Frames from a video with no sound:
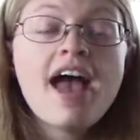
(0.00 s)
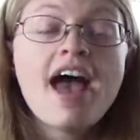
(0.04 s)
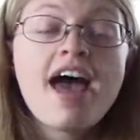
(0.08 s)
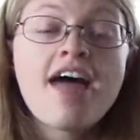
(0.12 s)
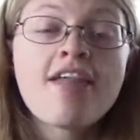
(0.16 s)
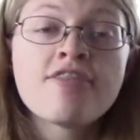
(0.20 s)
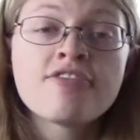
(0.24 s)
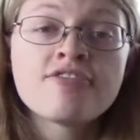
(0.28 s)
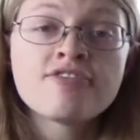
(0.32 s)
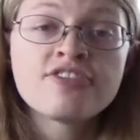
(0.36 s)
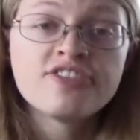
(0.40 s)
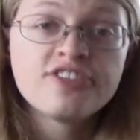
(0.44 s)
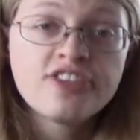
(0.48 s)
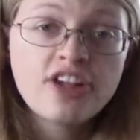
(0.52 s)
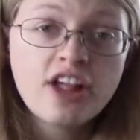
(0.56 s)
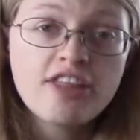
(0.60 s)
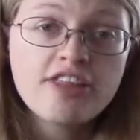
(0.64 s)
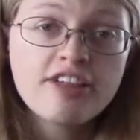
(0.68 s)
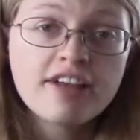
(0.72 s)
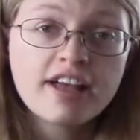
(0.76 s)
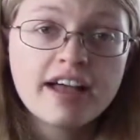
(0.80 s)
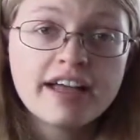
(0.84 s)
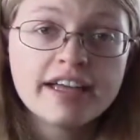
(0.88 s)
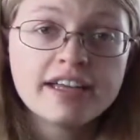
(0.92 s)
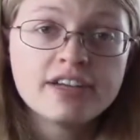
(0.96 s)
And there's
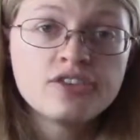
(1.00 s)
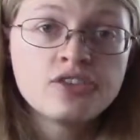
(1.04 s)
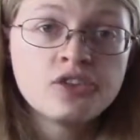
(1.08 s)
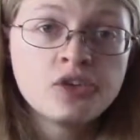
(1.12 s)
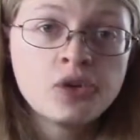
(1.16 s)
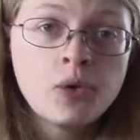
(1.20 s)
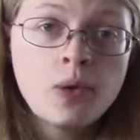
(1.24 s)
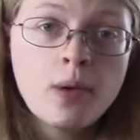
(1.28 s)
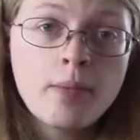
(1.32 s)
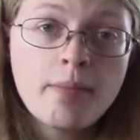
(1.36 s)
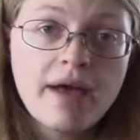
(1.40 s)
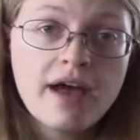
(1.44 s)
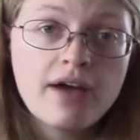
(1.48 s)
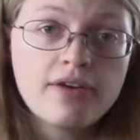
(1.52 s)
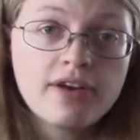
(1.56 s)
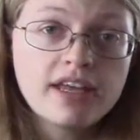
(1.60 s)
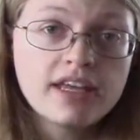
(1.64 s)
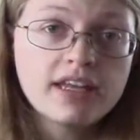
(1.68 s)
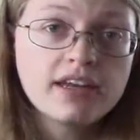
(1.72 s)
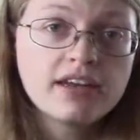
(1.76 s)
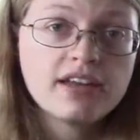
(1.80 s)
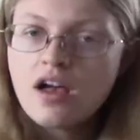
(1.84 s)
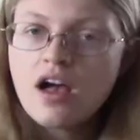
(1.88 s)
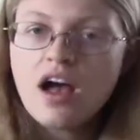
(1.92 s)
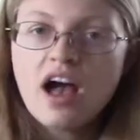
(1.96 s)
nothing I could do about it.
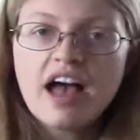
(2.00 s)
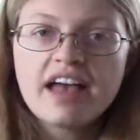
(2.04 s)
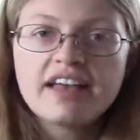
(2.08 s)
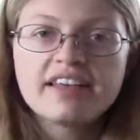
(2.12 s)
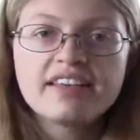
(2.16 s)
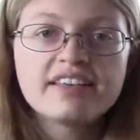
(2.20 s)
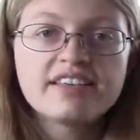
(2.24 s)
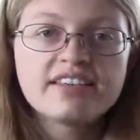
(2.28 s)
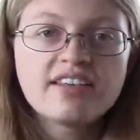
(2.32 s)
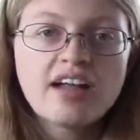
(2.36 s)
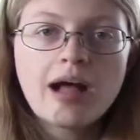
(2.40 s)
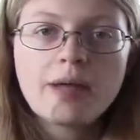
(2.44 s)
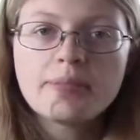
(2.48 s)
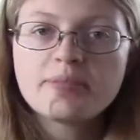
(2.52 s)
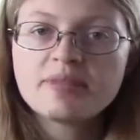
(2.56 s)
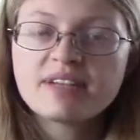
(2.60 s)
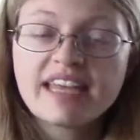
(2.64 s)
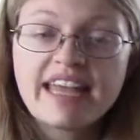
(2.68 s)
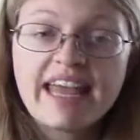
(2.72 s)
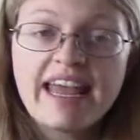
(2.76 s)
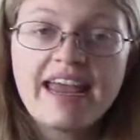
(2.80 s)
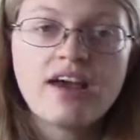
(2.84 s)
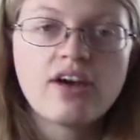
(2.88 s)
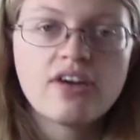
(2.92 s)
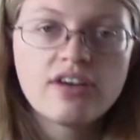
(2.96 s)
I stopped
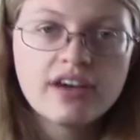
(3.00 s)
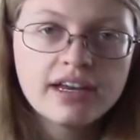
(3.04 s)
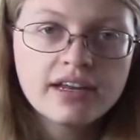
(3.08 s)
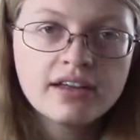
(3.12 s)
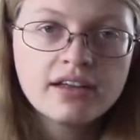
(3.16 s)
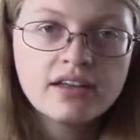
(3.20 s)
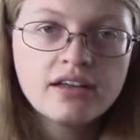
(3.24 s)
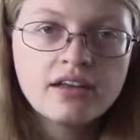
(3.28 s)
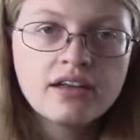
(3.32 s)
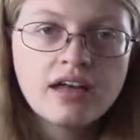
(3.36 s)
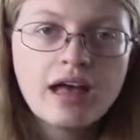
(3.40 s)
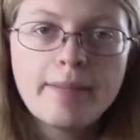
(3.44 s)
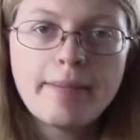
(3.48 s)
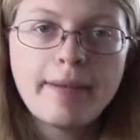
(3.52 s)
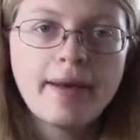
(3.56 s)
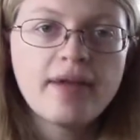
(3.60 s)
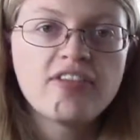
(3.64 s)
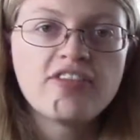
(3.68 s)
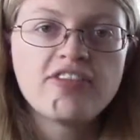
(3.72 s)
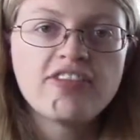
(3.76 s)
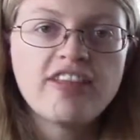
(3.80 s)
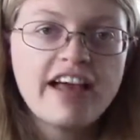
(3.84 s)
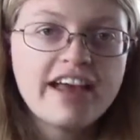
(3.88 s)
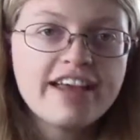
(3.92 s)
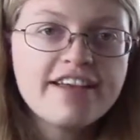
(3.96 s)
caring
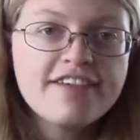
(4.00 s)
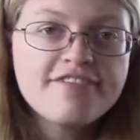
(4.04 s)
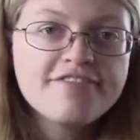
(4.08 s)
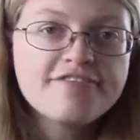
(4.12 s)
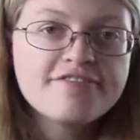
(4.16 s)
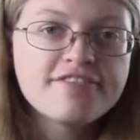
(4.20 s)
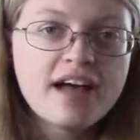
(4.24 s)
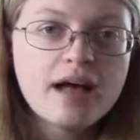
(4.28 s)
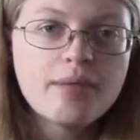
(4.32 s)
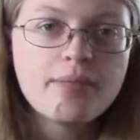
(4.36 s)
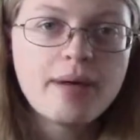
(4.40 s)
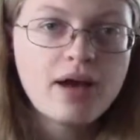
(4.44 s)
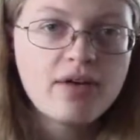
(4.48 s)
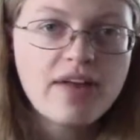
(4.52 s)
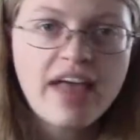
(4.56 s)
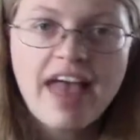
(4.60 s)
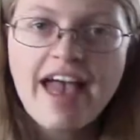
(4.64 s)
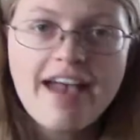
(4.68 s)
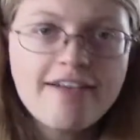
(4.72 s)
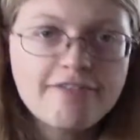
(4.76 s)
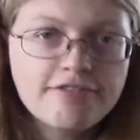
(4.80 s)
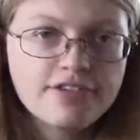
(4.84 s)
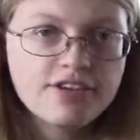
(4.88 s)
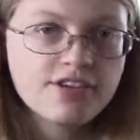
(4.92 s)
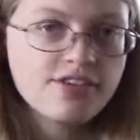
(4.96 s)
about life, about
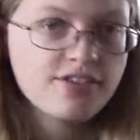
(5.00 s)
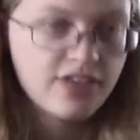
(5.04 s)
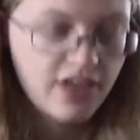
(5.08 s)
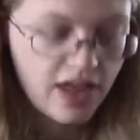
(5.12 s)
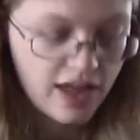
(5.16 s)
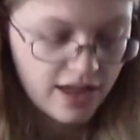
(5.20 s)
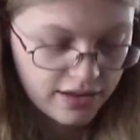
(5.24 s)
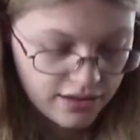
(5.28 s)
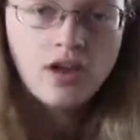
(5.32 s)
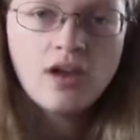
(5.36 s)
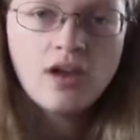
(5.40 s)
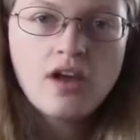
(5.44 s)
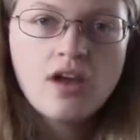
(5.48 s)
everything.